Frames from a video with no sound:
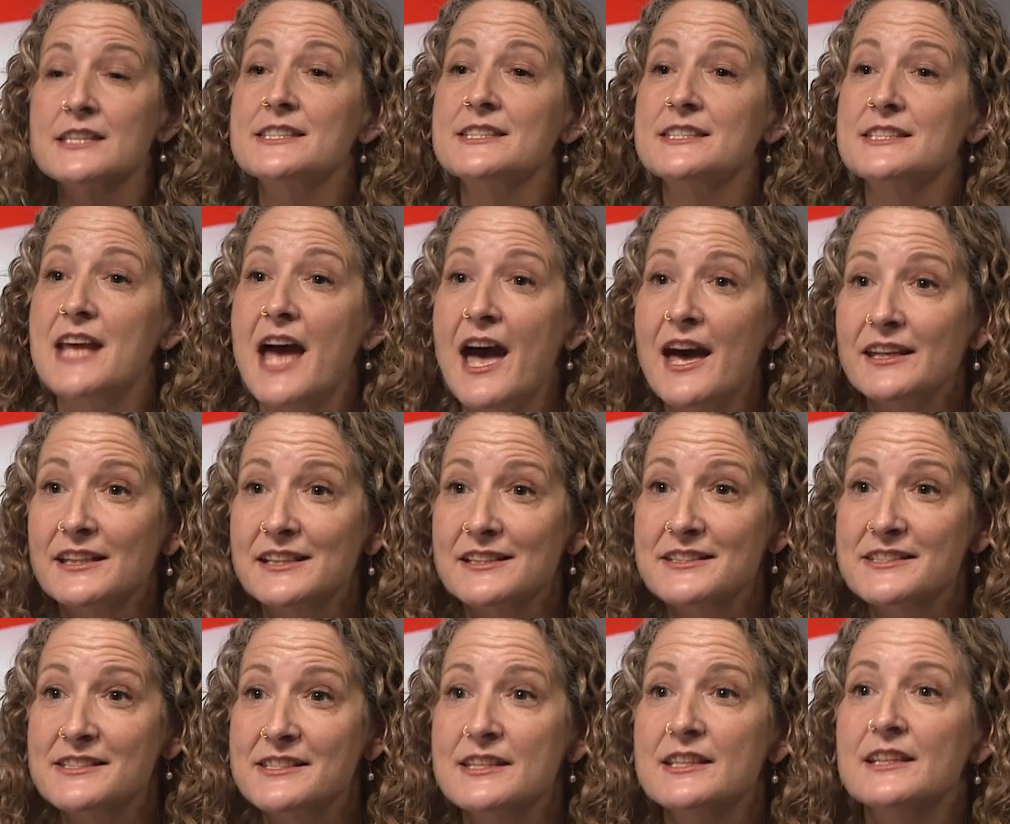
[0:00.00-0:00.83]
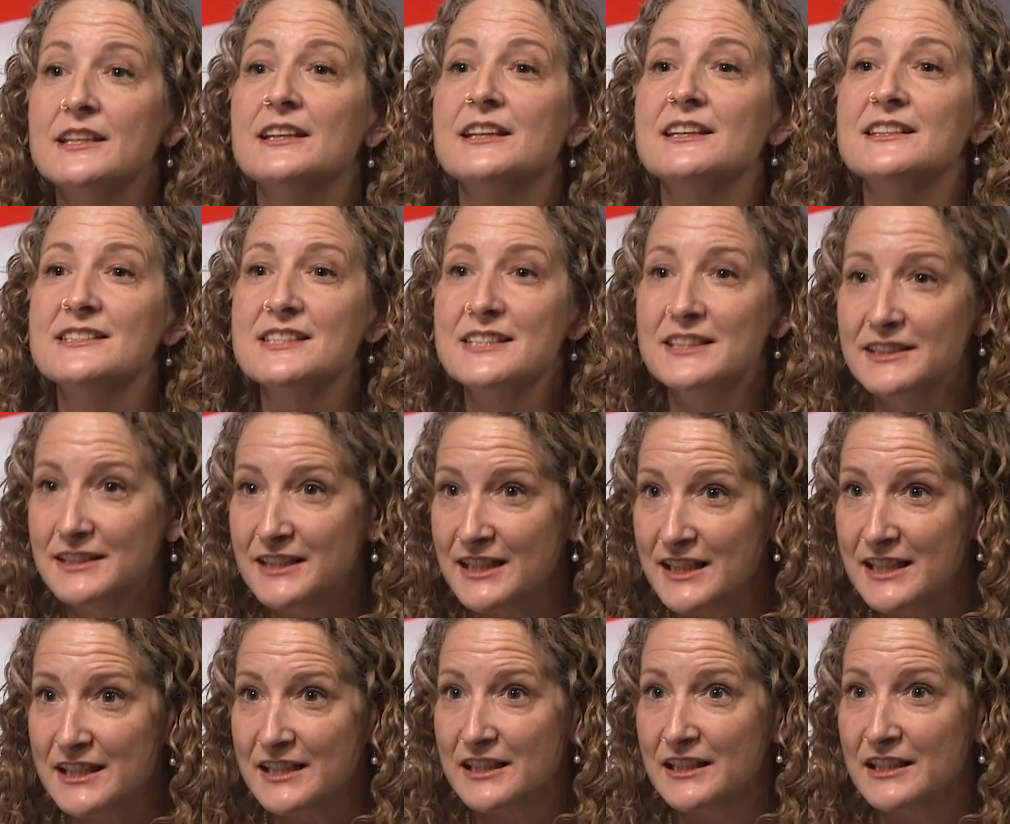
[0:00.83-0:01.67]
Status is a
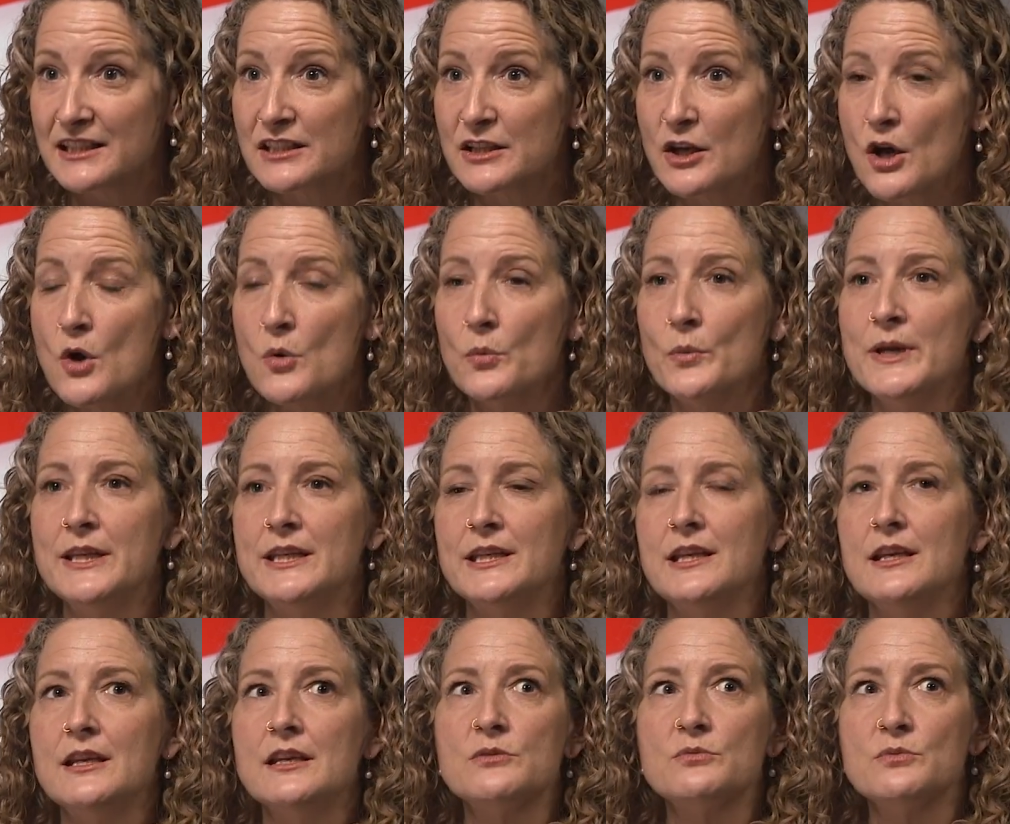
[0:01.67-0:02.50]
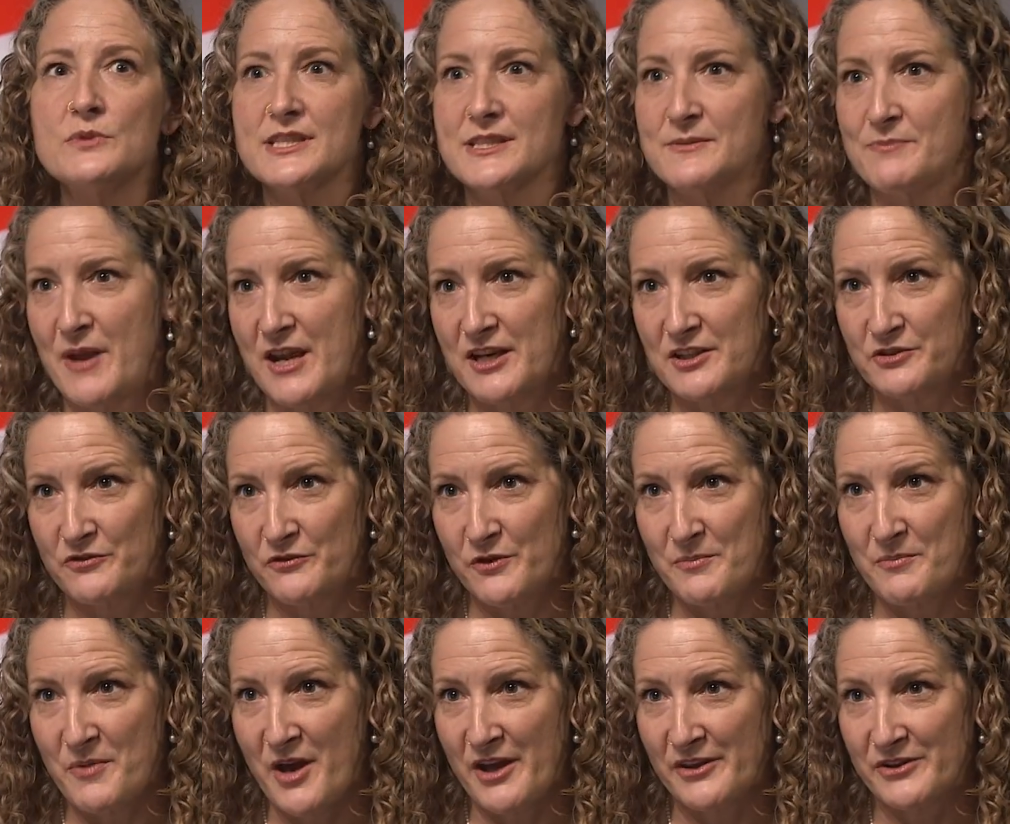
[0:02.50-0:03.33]
need. We need respect
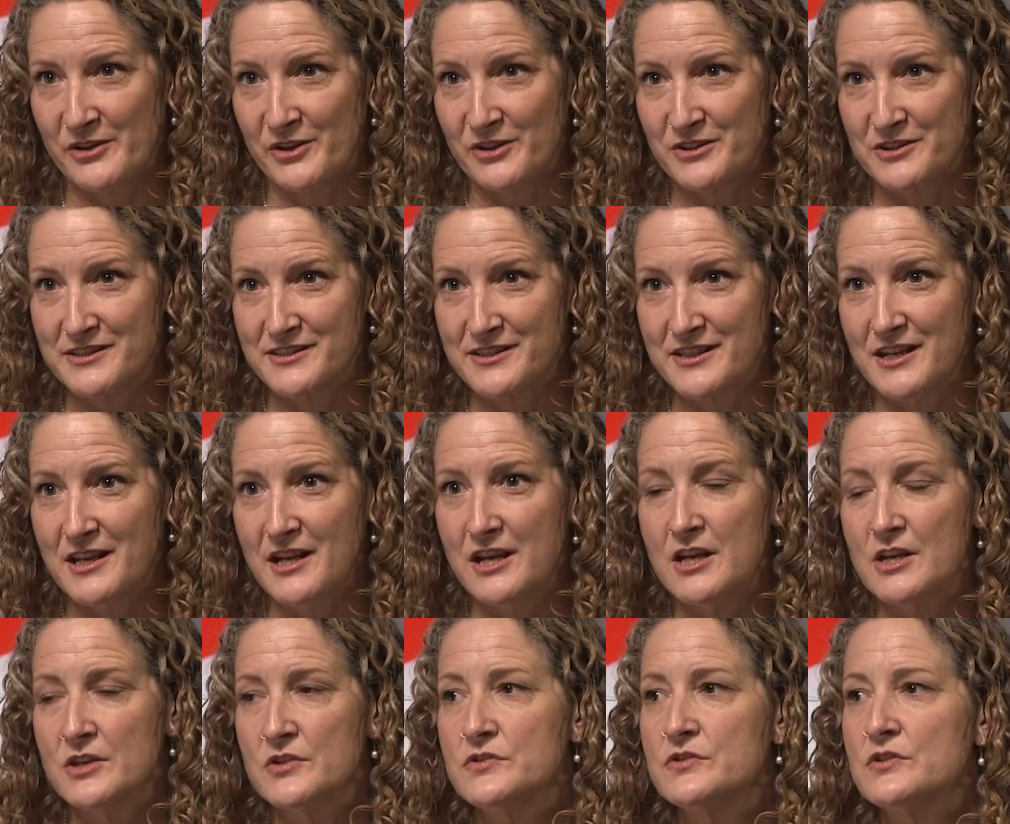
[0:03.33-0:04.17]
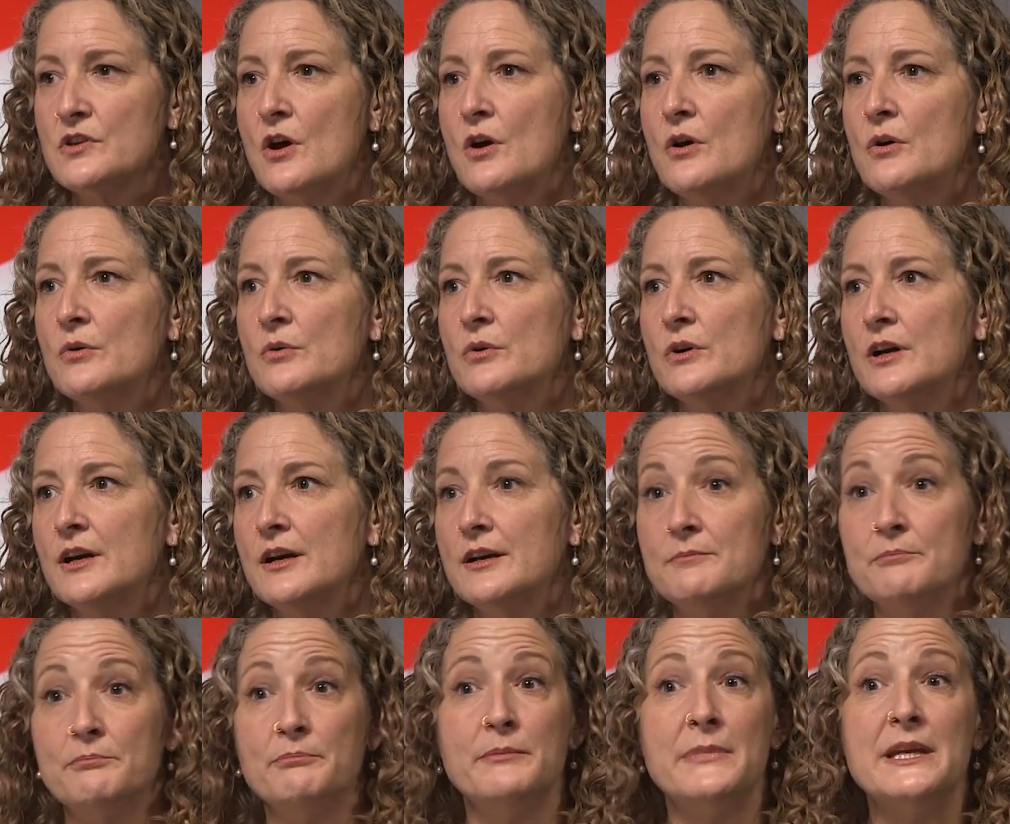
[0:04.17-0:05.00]
from others. So
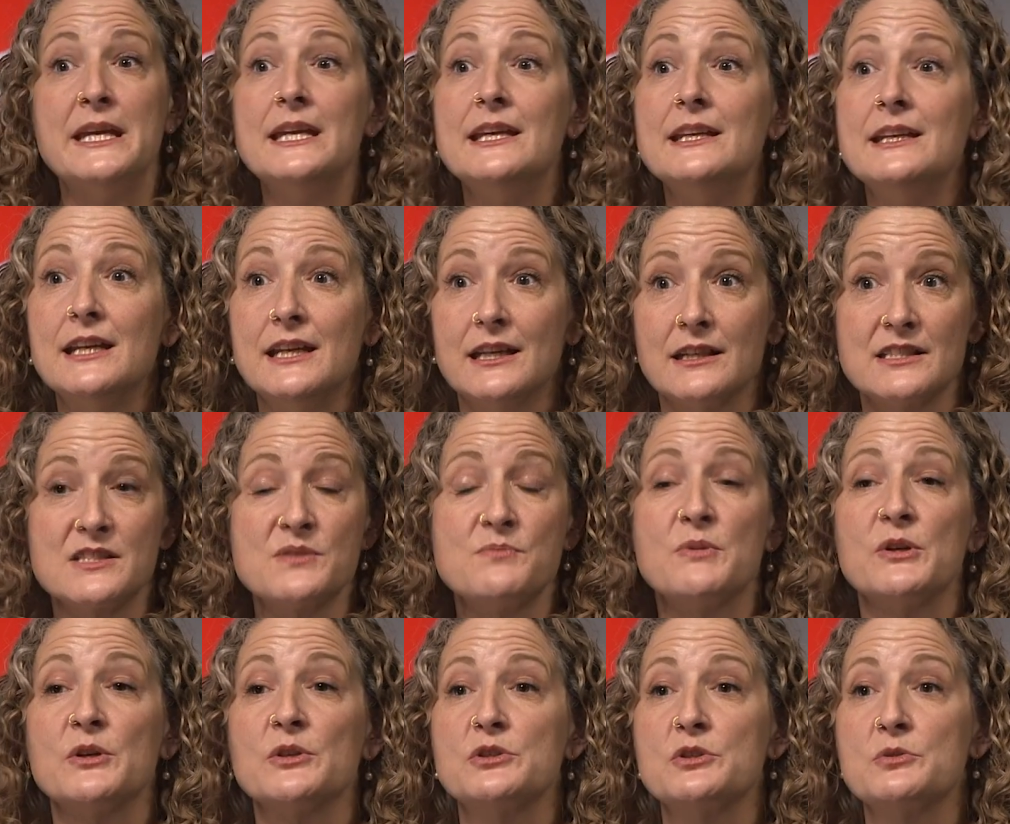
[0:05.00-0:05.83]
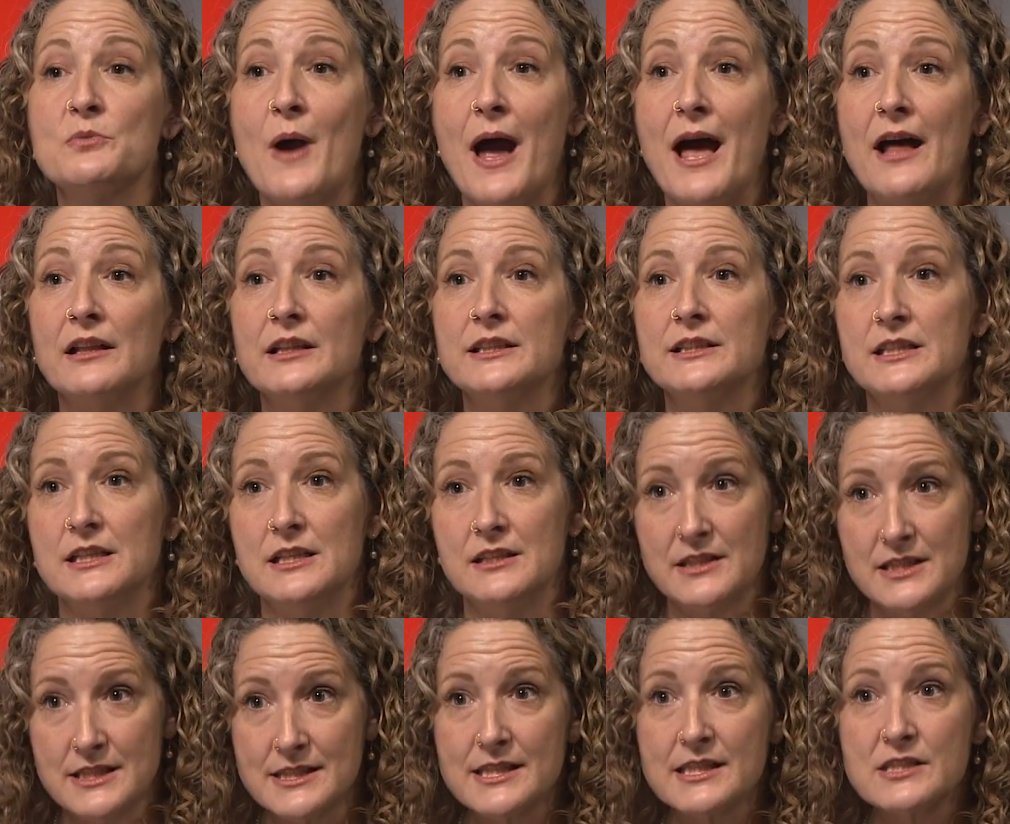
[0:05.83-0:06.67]
meaning,
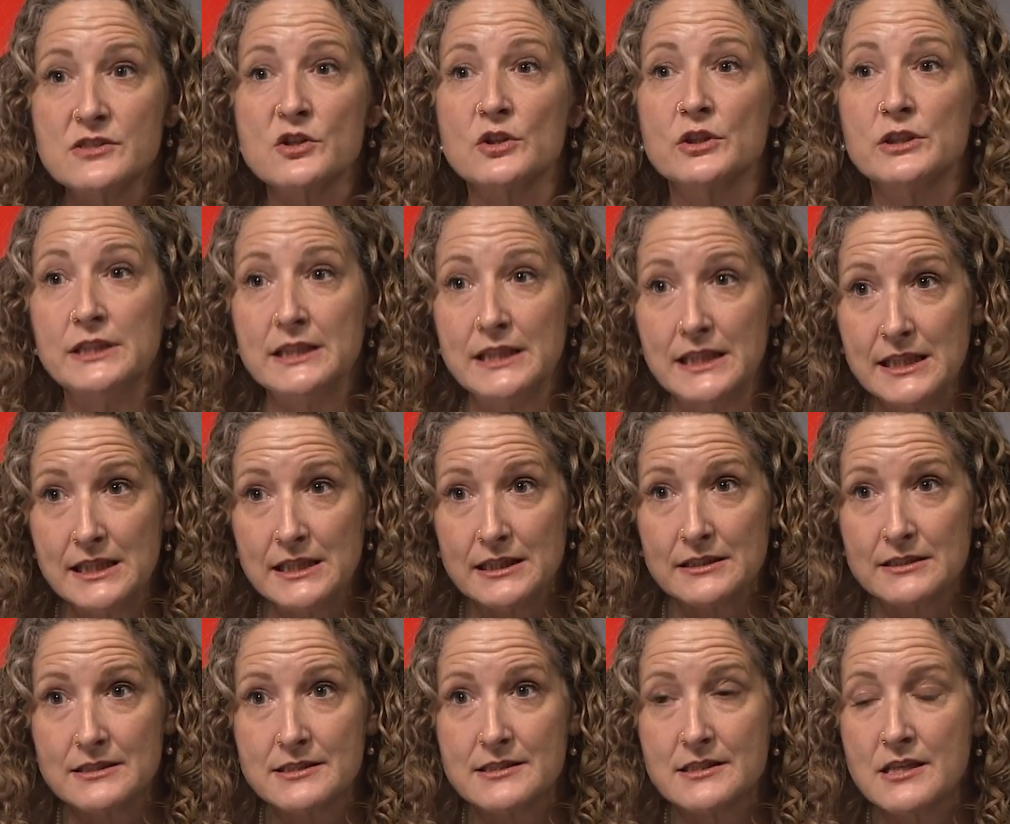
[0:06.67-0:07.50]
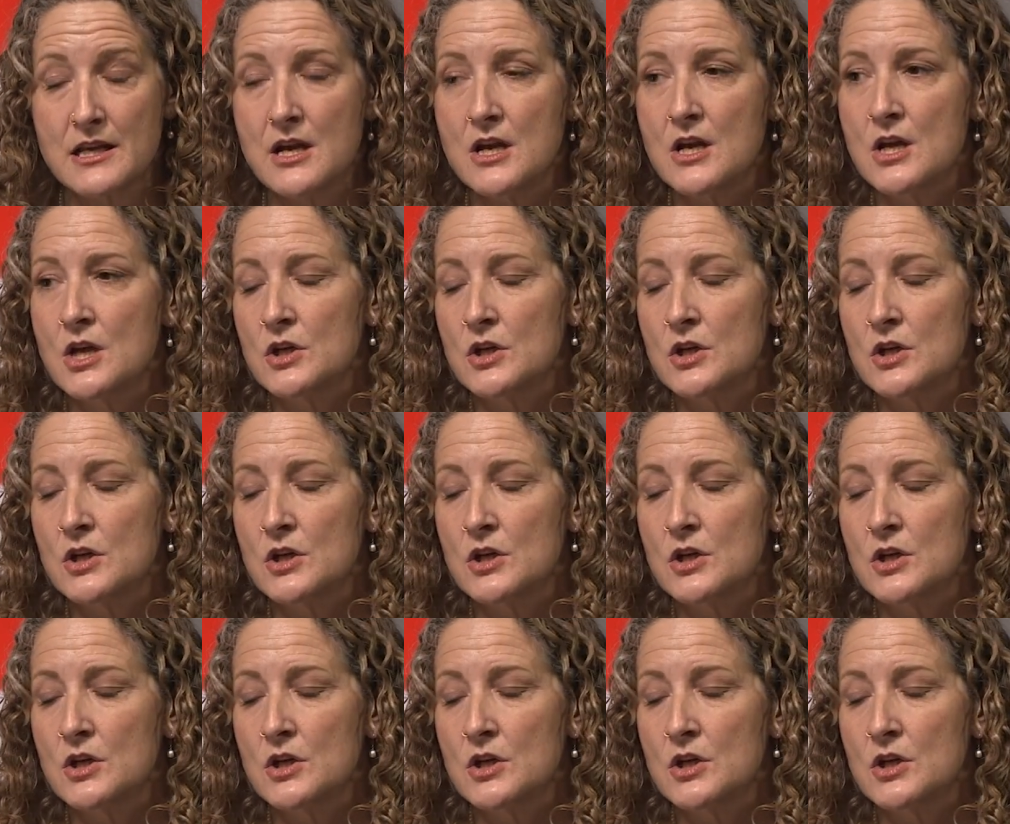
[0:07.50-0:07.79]
spirituality, these things are needs.